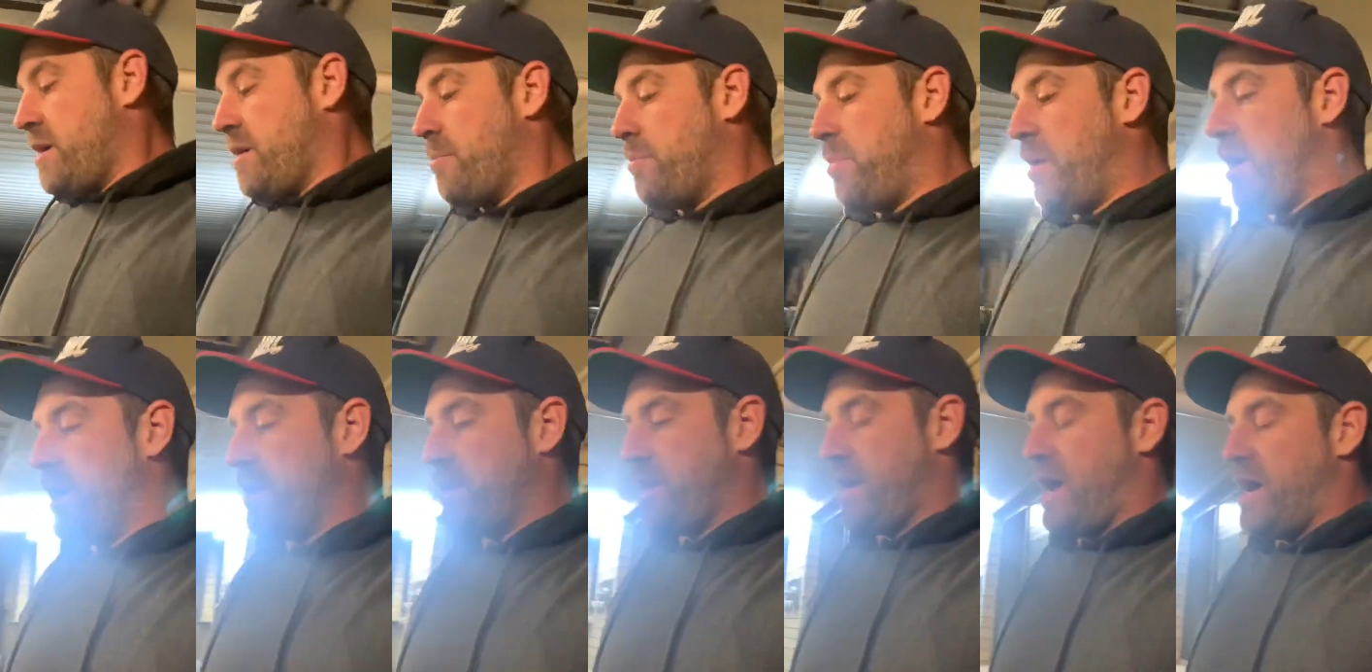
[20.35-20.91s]

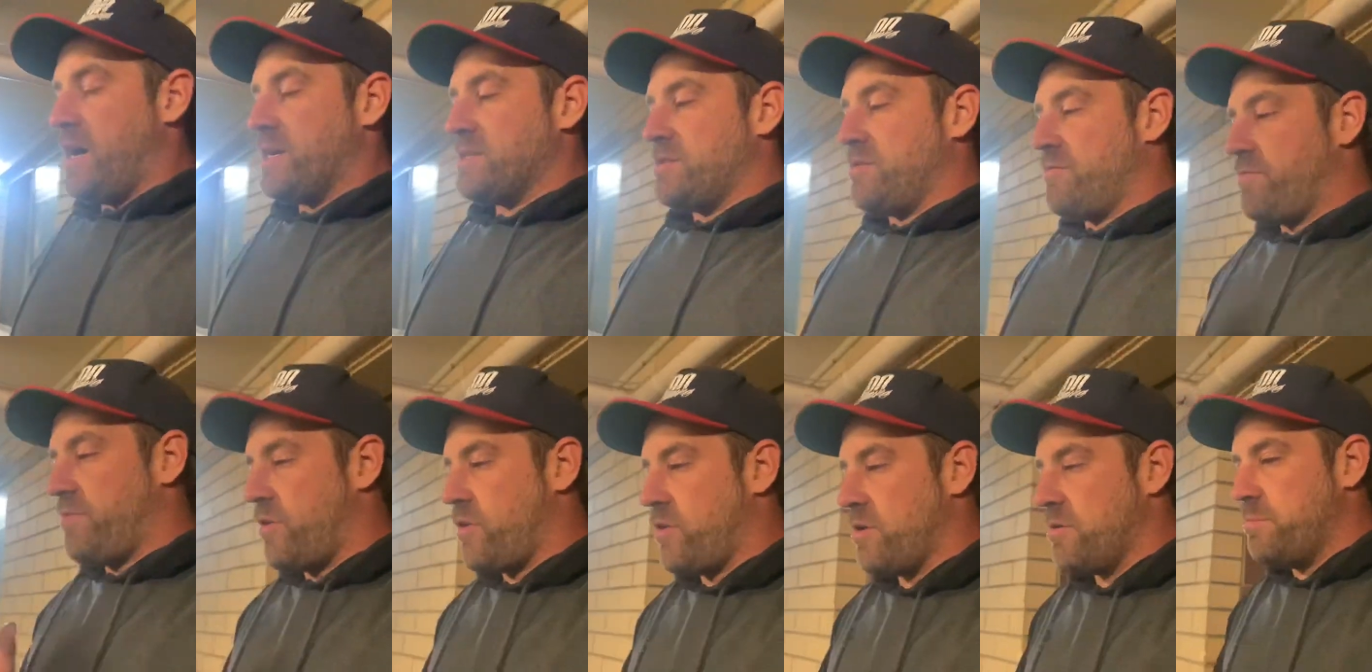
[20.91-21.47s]
but as a
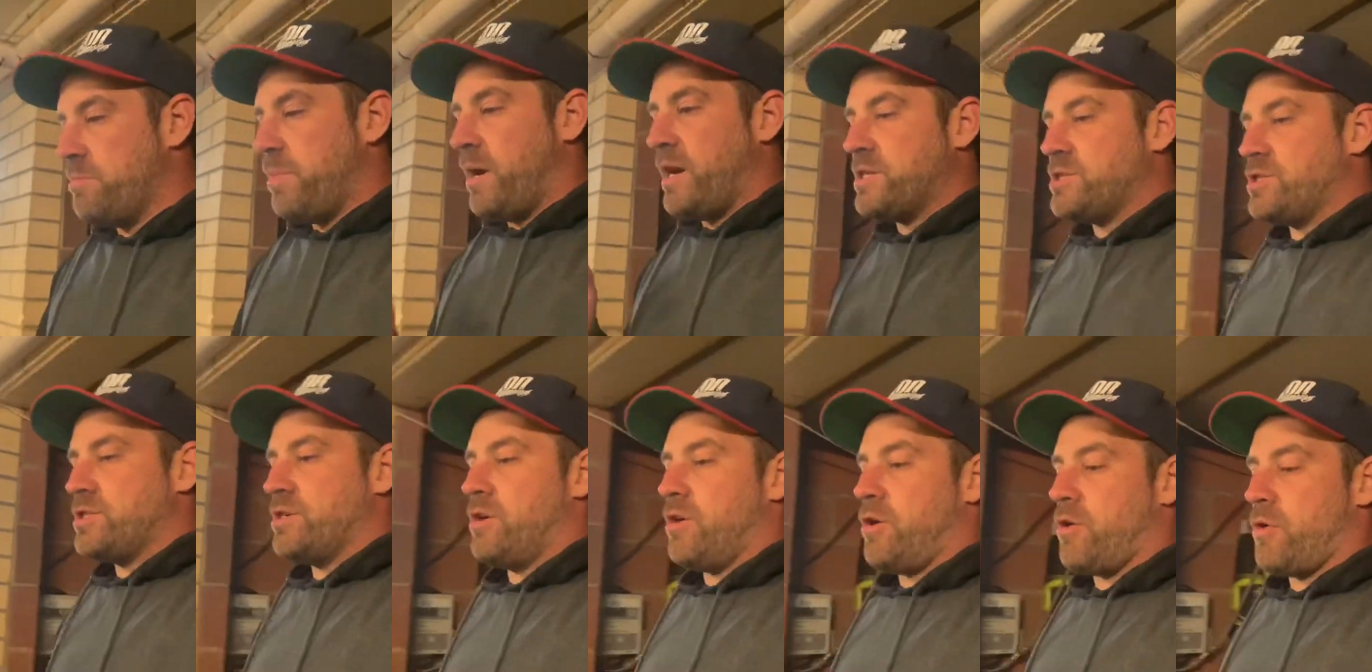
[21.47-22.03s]
very
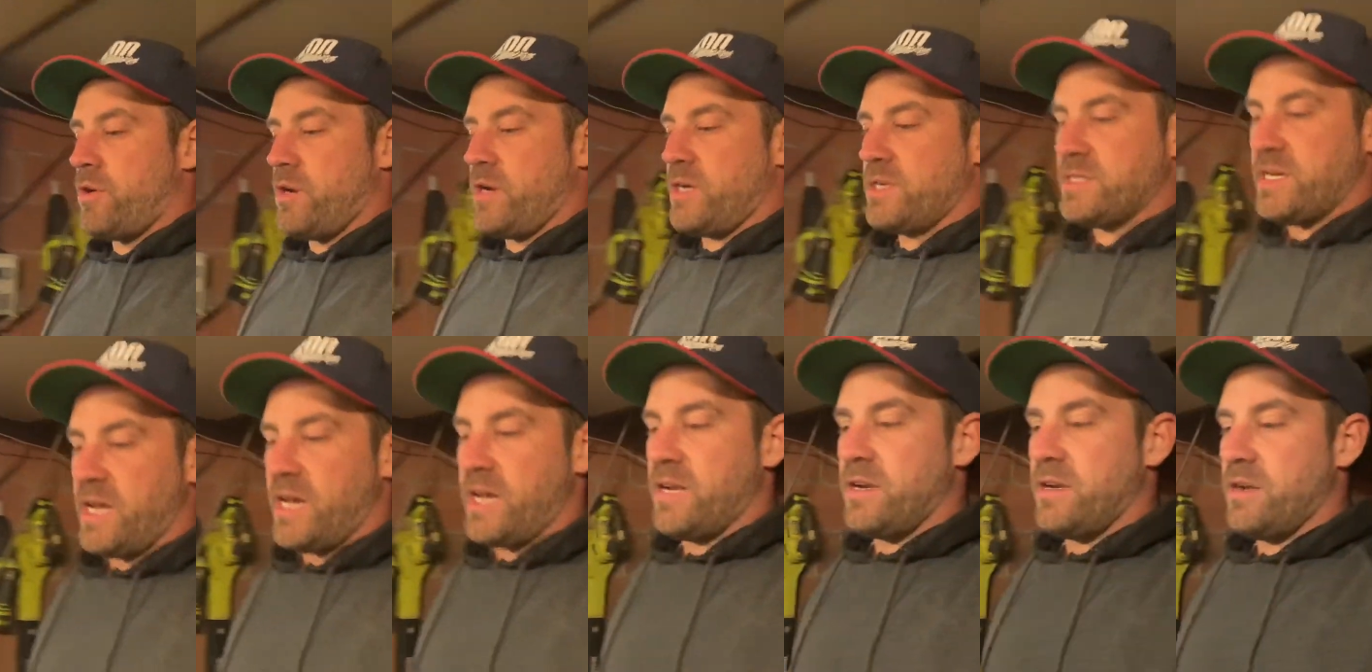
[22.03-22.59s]

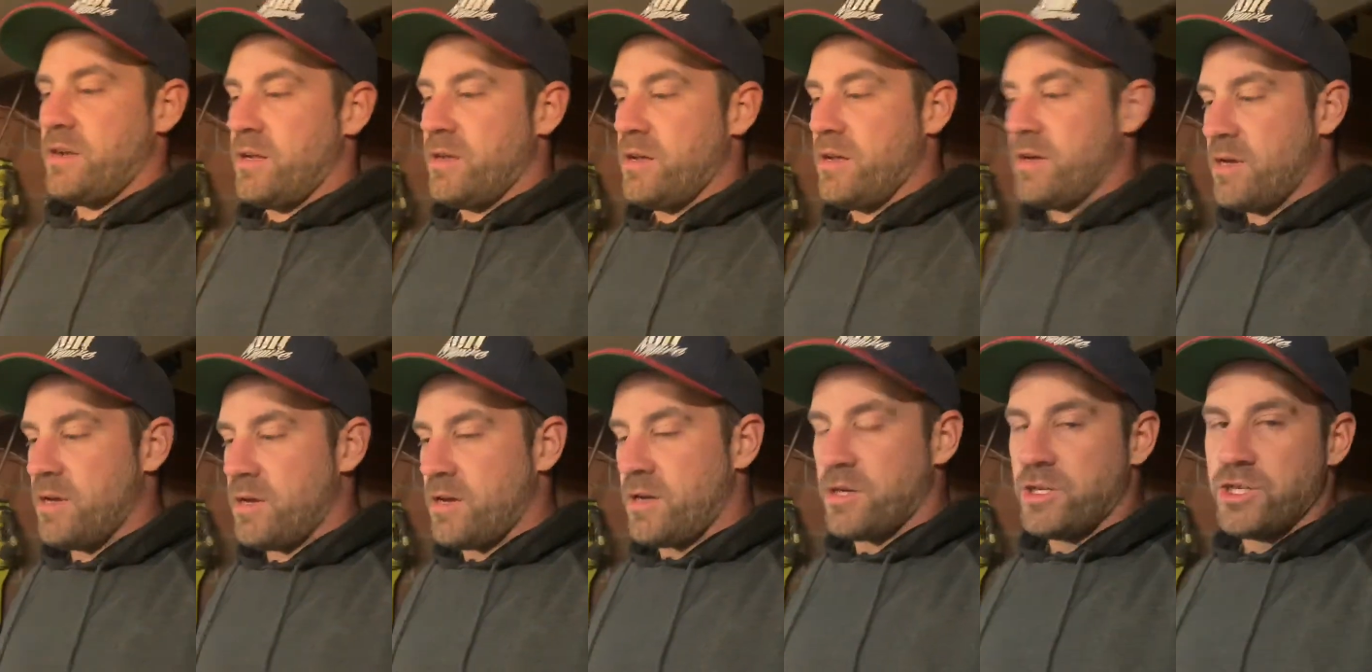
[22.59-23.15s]
budget-orientated
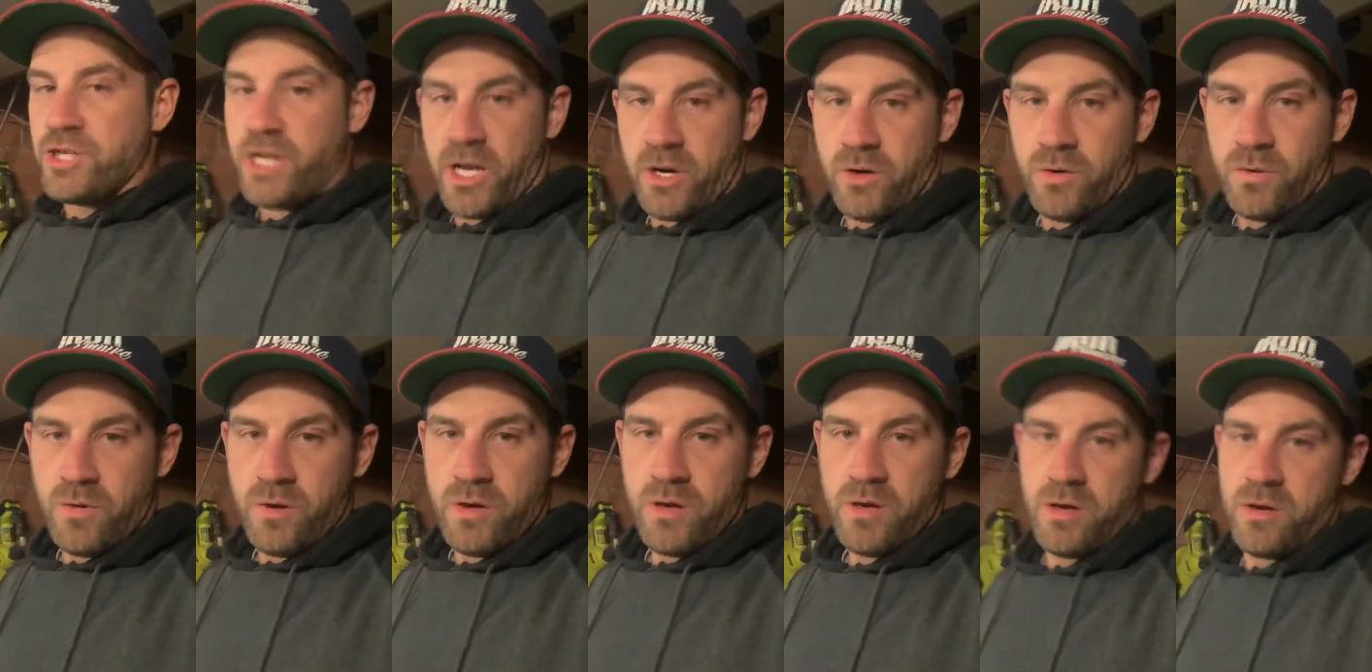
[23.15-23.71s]
channel